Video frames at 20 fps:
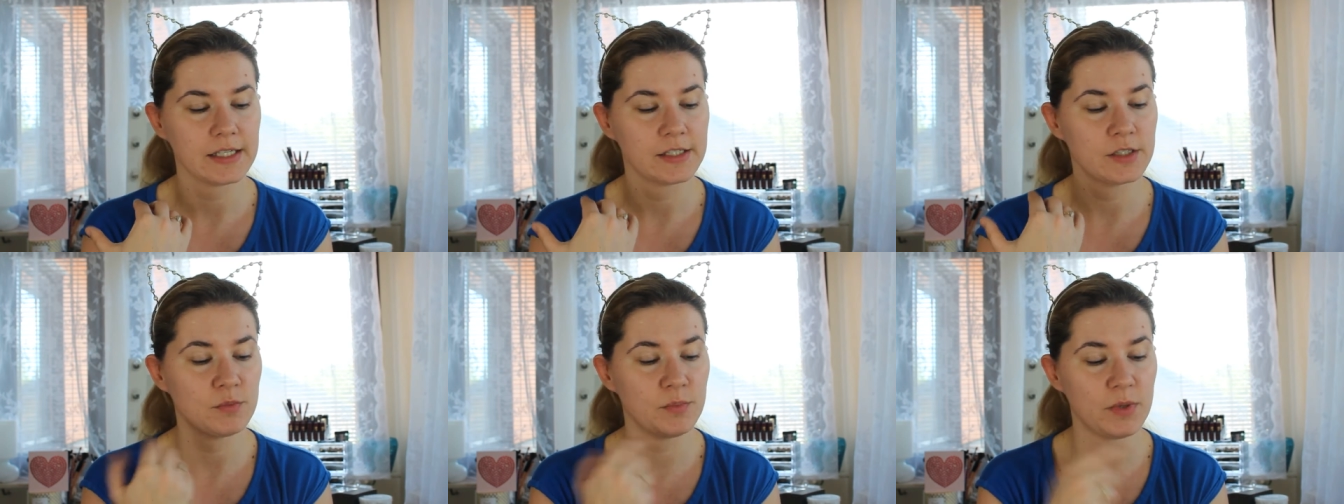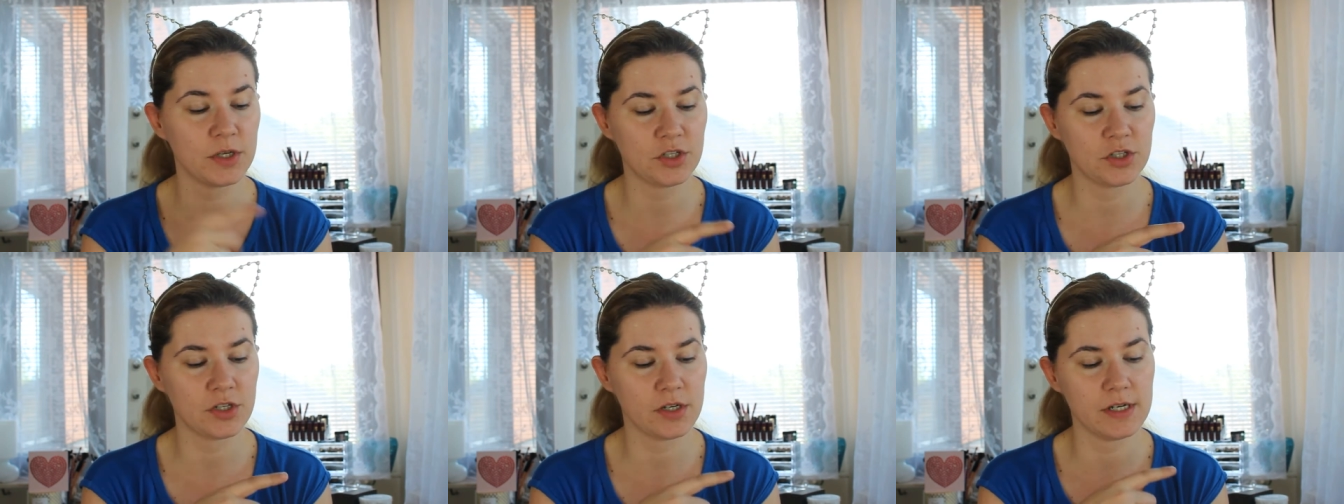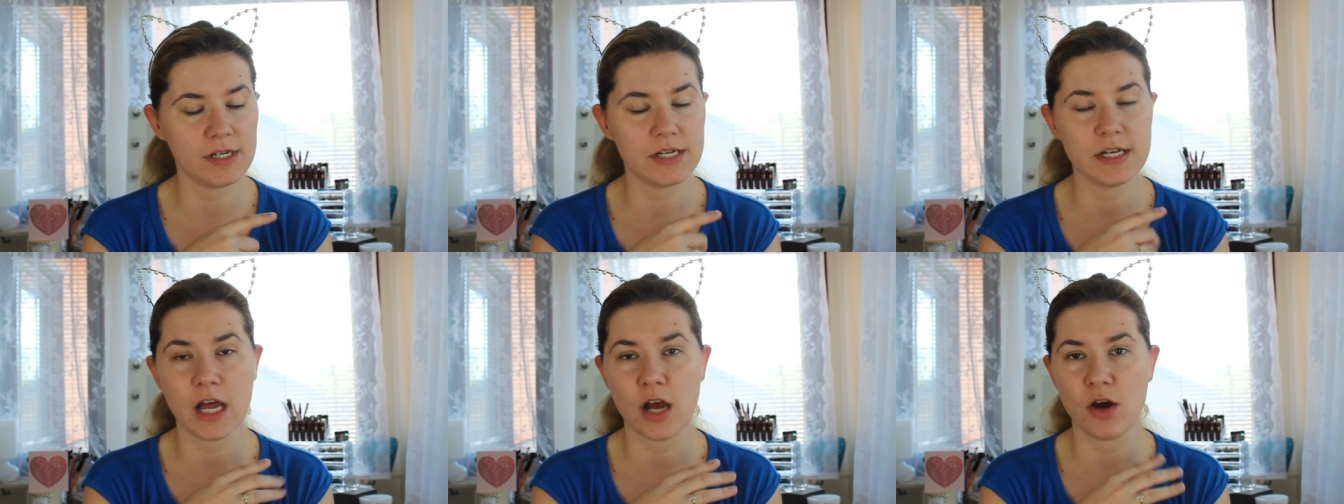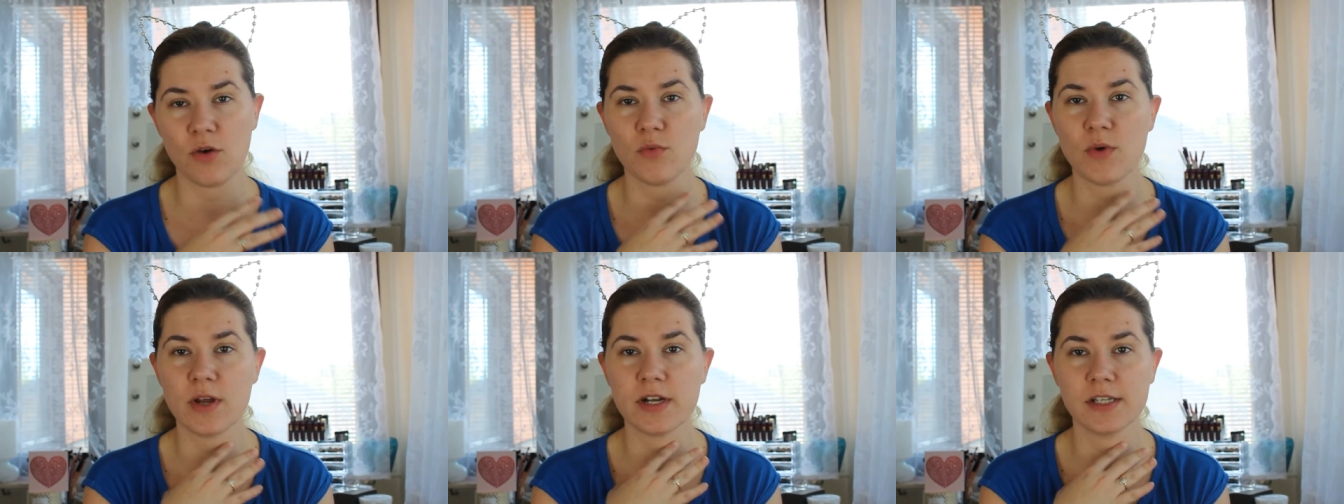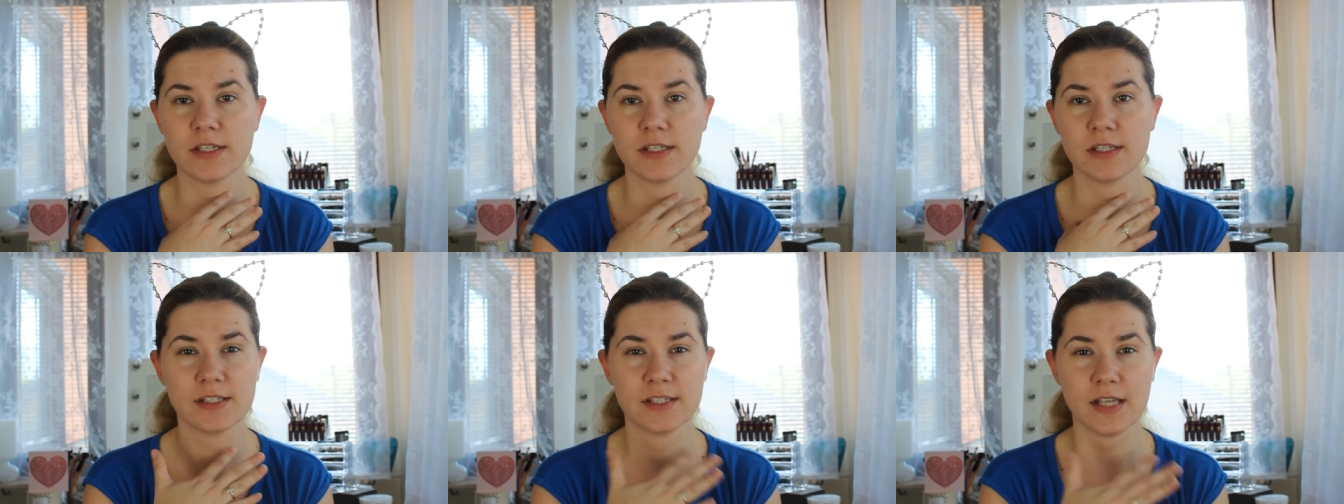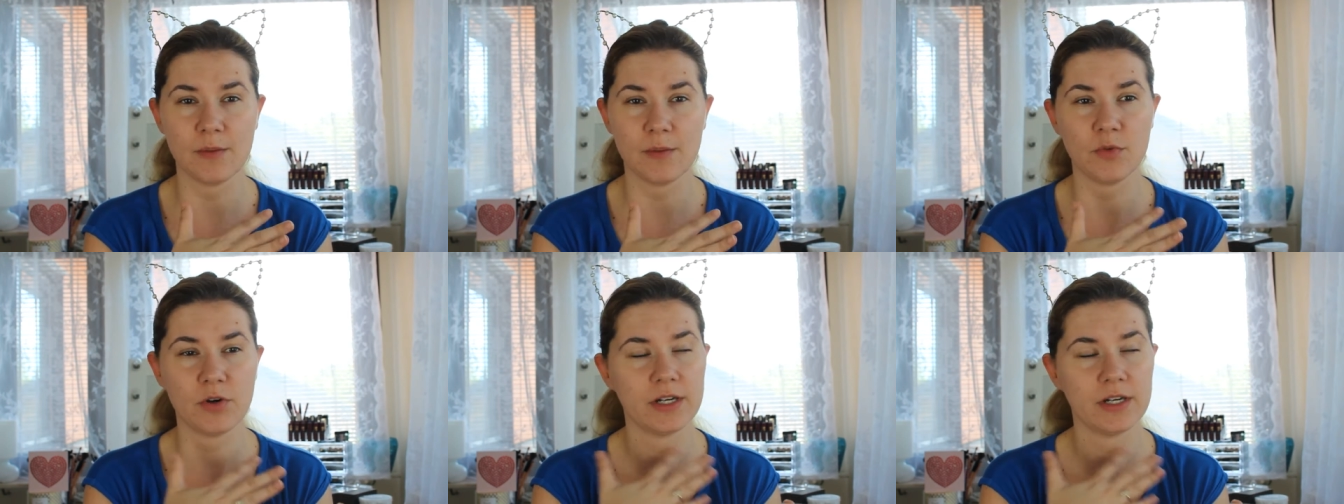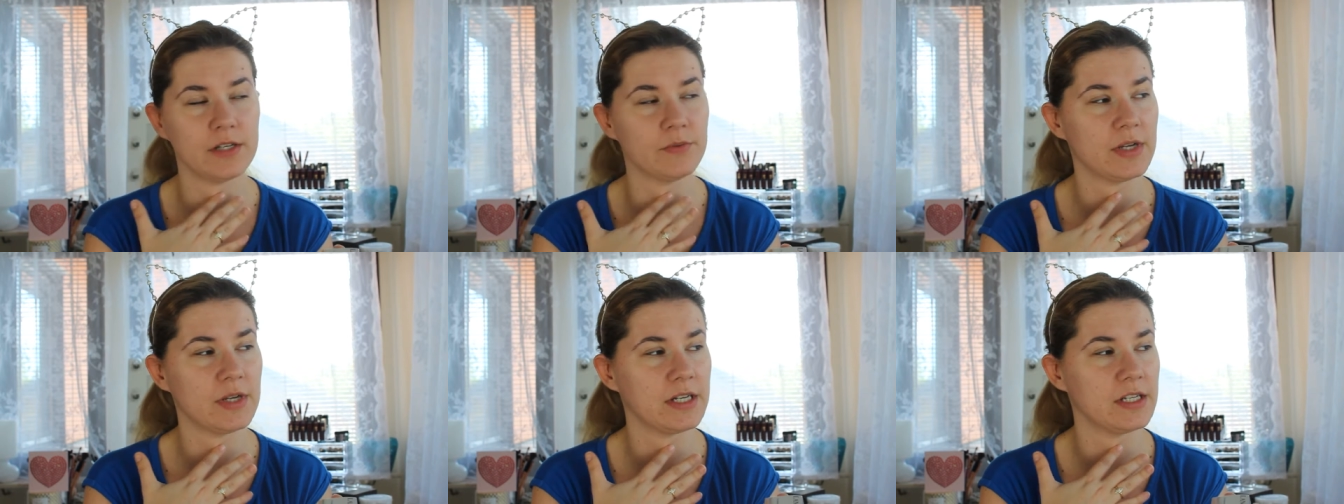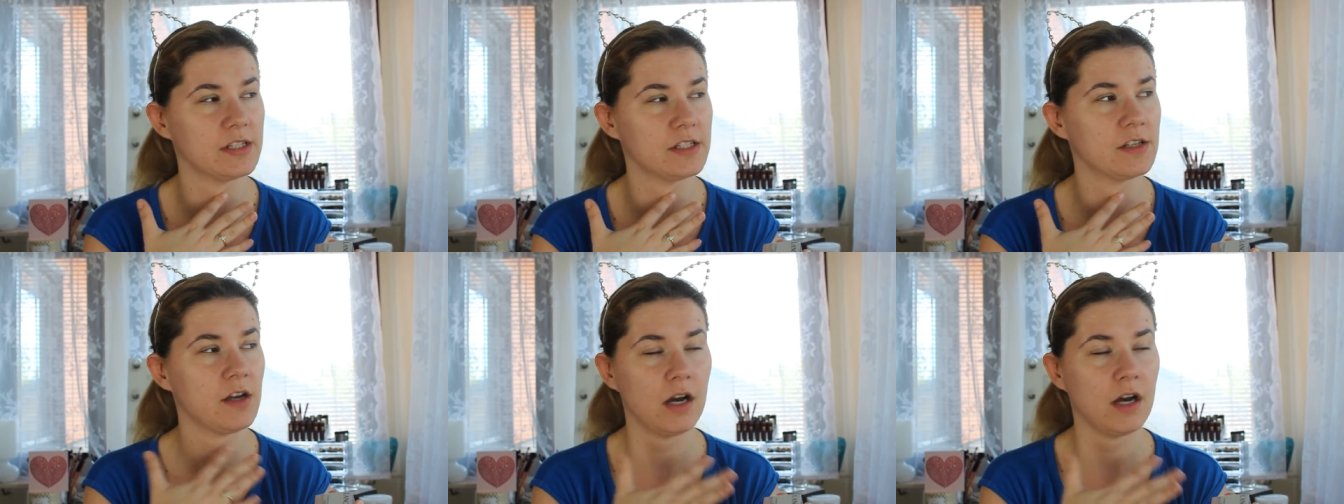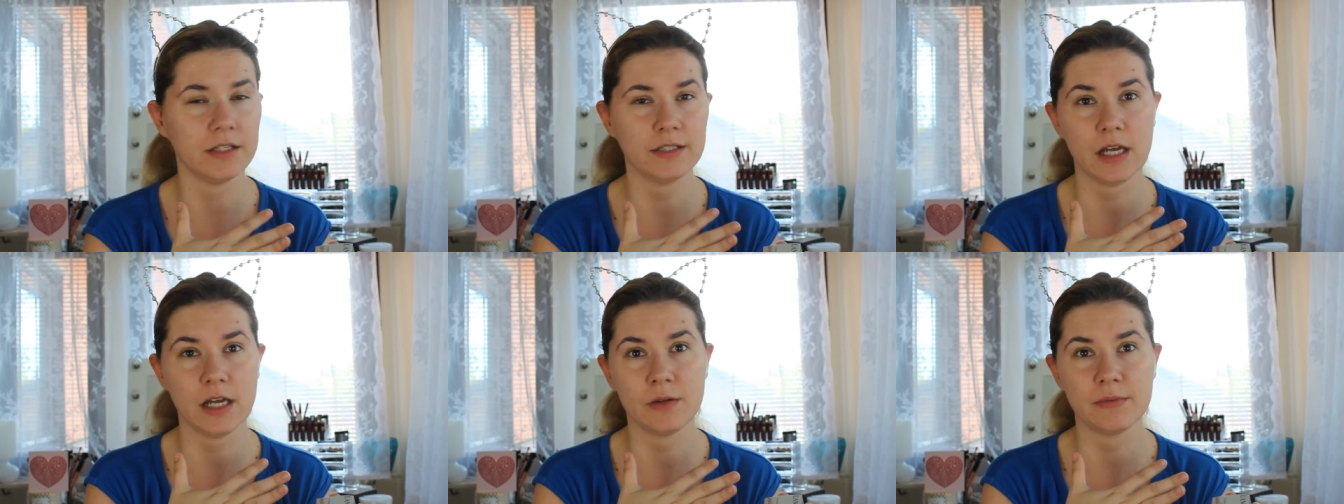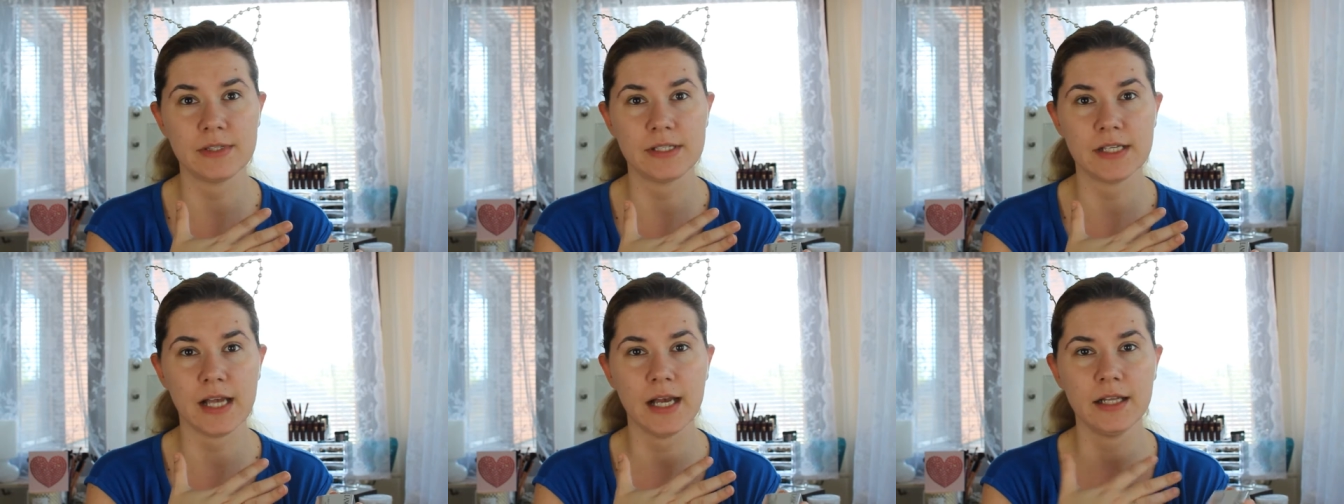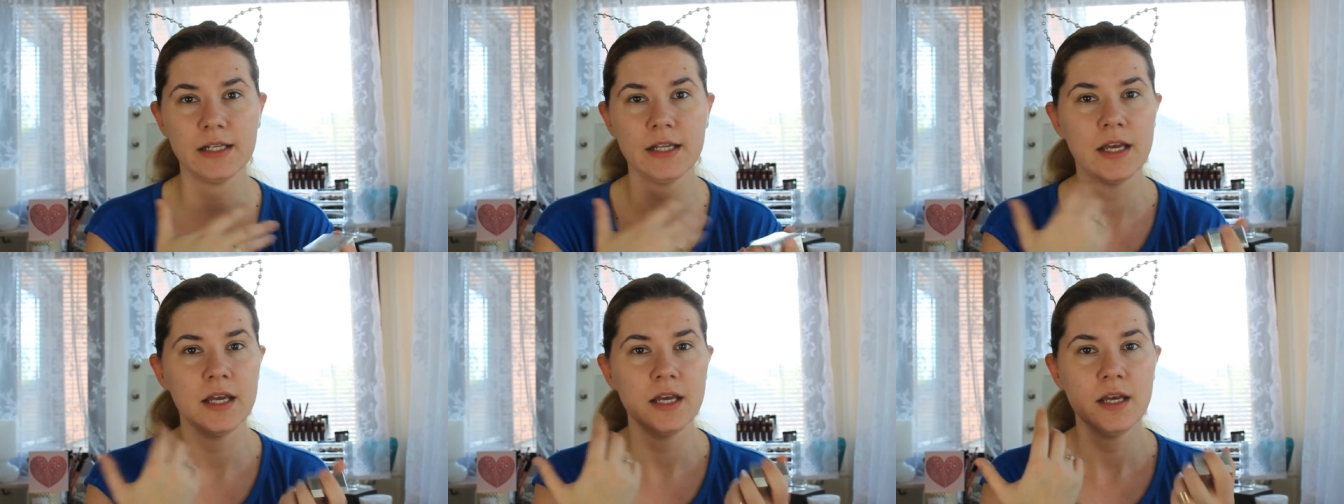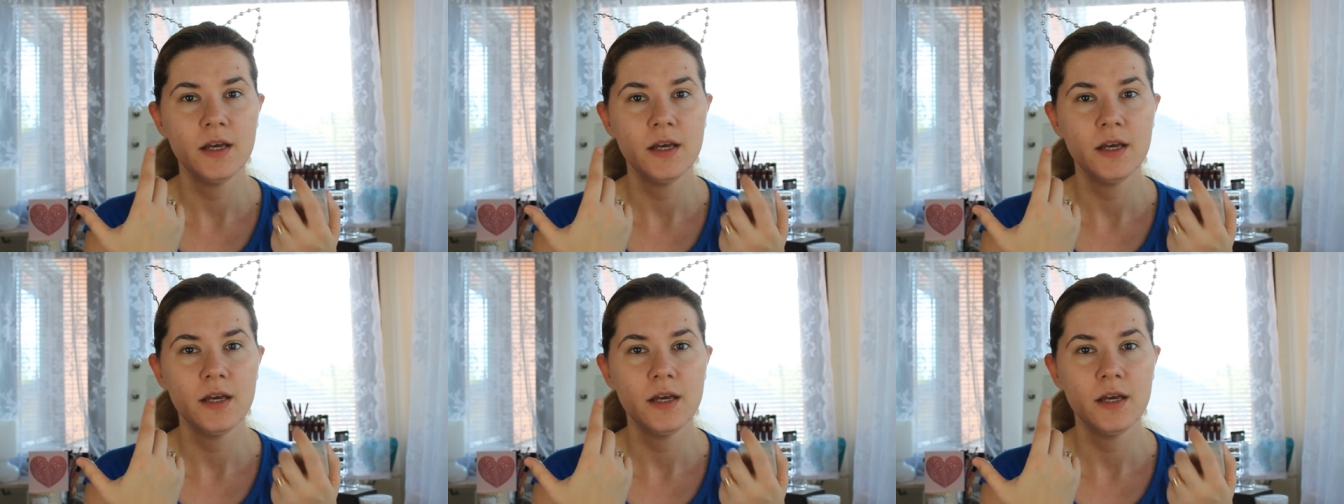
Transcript: especially now when it's summer and when it's hot outside.